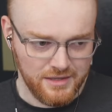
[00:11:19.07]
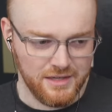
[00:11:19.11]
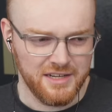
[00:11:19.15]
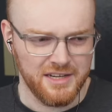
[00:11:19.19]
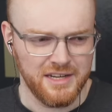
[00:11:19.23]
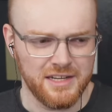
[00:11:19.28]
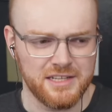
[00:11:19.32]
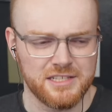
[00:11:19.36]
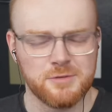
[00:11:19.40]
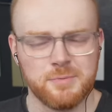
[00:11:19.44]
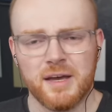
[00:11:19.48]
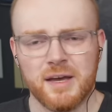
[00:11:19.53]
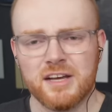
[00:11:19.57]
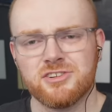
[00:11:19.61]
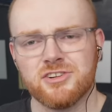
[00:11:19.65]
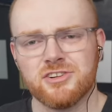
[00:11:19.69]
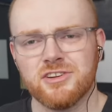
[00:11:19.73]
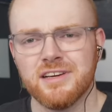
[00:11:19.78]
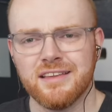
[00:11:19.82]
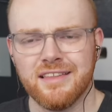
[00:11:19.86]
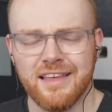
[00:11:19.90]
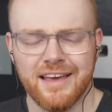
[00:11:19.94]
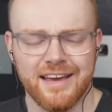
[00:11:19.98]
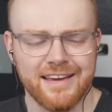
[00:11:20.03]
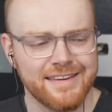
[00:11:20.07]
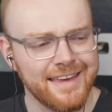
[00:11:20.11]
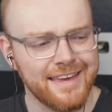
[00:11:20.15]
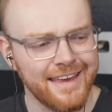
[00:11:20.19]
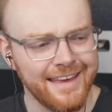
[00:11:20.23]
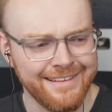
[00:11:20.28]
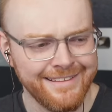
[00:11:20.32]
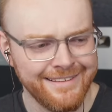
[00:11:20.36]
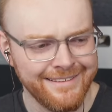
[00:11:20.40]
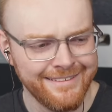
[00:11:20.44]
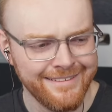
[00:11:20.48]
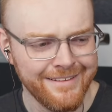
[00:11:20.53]
especially like
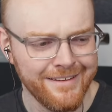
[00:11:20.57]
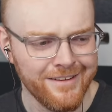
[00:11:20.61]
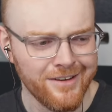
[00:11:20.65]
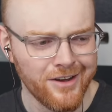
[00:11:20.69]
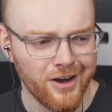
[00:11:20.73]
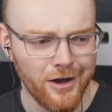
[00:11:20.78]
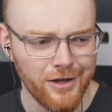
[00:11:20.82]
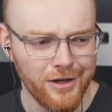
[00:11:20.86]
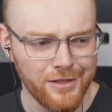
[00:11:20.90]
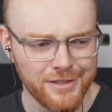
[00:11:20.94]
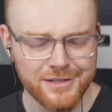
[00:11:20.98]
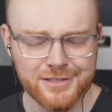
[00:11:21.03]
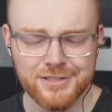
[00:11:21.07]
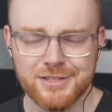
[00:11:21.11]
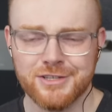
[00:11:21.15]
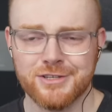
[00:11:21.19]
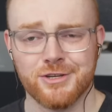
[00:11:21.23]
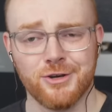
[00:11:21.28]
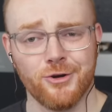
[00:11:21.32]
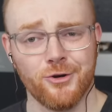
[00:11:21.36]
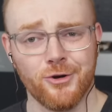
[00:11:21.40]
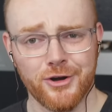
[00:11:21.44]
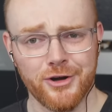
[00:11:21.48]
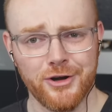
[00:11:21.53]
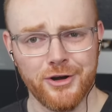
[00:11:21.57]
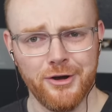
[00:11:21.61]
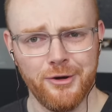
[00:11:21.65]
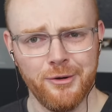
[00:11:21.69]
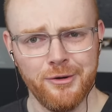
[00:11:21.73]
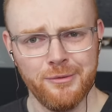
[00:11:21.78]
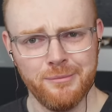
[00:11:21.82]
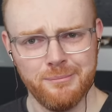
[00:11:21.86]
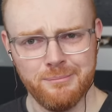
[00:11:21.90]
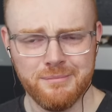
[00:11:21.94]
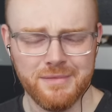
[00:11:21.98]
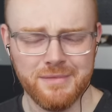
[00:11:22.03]
all the
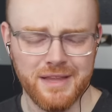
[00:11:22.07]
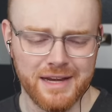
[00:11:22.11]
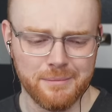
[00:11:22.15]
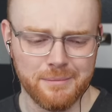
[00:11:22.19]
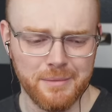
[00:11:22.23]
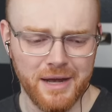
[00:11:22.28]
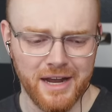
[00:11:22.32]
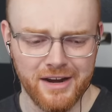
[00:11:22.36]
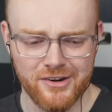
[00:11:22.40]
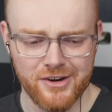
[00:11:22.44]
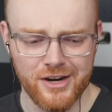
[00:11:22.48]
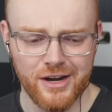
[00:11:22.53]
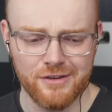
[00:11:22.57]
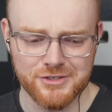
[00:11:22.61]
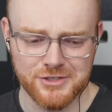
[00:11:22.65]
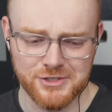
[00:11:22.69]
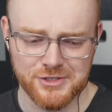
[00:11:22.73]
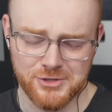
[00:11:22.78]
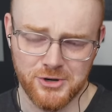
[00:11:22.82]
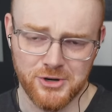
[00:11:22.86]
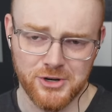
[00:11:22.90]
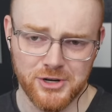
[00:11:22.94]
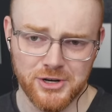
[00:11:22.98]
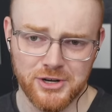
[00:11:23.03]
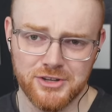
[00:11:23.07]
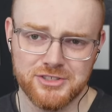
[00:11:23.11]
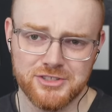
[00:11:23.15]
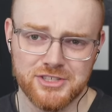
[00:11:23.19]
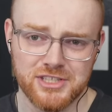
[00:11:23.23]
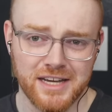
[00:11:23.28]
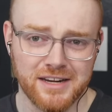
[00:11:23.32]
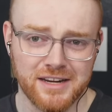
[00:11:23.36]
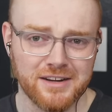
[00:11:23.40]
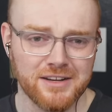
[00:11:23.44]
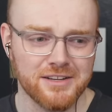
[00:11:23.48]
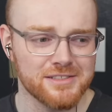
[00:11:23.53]
tutorial, like Minecraft tutorial
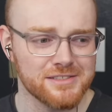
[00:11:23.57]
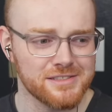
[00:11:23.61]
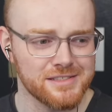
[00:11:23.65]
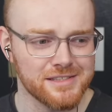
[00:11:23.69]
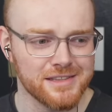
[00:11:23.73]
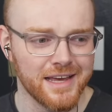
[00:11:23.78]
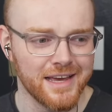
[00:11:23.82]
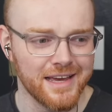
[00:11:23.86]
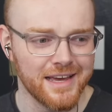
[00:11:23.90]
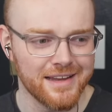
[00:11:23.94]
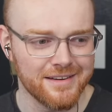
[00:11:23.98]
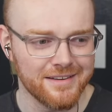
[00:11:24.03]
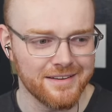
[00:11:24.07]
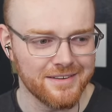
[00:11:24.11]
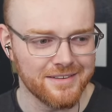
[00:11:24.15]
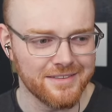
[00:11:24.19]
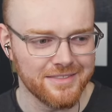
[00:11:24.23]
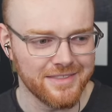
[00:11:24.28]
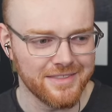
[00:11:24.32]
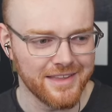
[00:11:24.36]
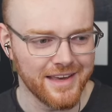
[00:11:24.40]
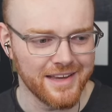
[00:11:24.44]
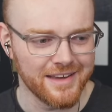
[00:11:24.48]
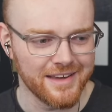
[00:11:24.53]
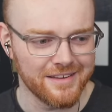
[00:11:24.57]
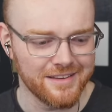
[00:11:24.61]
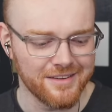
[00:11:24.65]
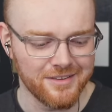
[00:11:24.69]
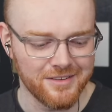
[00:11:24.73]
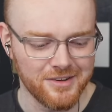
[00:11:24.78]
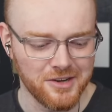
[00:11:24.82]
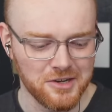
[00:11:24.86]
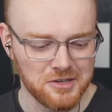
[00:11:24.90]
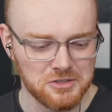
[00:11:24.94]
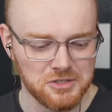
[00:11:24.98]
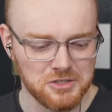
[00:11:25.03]
channels that they
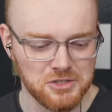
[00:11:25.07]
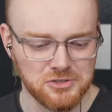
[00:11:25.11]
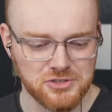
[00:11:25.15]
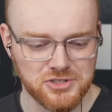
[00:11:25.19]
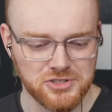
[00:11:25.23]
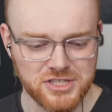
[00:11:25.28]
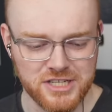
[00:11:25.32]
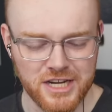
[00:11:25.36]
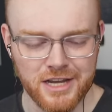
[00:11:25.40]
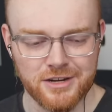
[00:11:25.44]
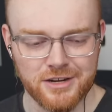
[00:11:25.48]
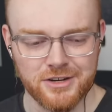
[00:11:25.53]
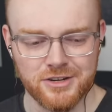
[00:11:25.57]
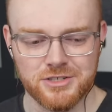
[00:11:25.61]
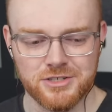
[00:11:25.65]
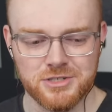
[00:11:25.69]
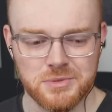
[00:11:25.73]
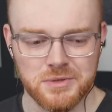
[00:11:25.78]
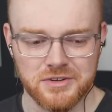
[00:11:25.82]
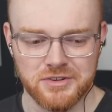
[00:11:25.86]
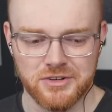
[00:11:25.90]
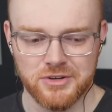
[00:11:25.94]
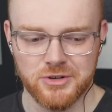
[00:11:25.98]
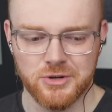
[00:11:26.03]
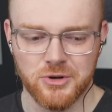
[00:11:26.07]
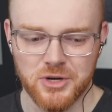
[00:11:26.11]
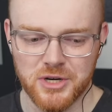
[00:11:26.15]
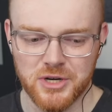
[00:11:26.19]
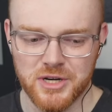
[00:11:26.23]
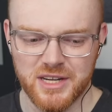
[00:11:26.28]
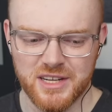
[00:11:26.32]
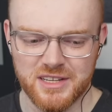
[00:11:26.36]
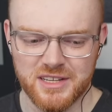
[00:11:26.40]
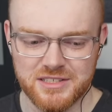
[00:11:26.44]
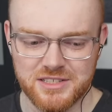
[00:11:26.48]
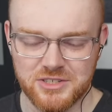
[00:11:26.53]
use shaders when
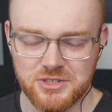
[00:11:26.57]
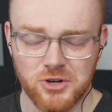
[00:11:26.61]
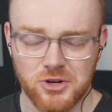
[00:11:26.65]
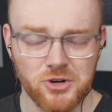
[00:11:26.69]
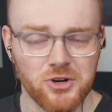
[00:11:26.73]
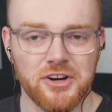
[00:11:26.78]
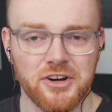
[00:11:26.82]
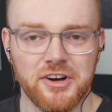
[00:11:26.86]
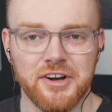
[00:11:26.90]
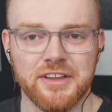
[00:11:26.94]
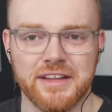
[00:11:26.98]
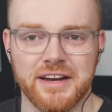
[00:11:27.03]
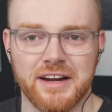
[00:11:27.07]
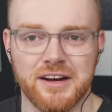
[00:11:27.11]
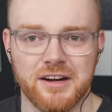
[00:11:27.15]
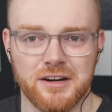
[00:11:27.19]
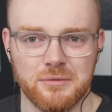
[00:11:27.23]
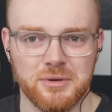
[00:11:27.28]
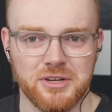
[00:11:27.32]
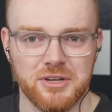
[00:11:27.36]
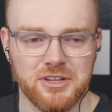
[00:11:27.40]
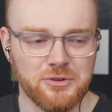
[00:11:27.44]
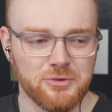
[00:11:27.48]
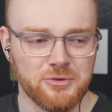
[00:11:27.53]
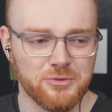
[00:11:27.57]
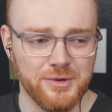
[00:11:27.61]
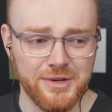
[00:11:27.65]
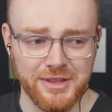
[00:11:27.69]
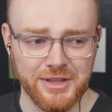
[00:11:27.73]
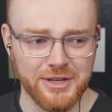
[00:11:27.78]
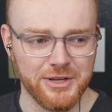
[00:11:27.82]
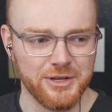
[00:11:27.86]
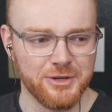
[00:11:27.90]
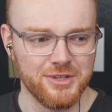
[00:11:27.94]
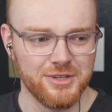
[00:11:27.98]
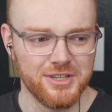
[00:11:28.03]
recording a tutorial on how to build a
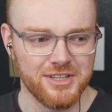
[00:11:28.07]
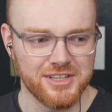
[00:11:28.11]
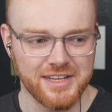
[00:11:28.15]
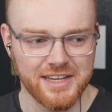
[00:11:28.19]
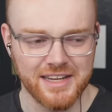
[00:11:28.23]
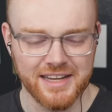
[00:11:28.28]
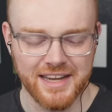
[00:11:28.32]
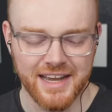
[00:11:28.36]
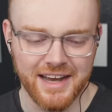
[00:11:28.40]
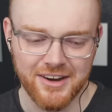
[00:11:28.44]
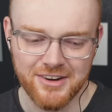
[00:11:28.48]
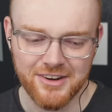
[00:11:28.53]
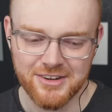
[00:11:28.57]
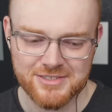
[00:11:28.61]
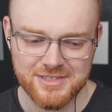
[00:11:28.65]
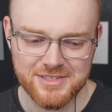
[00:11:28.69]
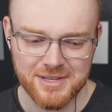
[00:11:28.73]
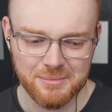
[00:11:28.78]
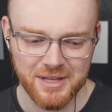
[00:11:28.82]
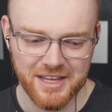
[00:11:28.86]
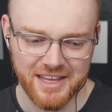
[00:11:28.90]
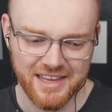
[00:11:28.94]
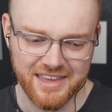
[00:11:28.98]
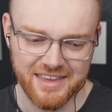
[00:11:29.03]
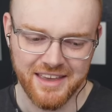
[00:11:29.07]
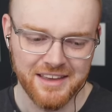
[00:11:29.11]
really cool looking house. I'm like,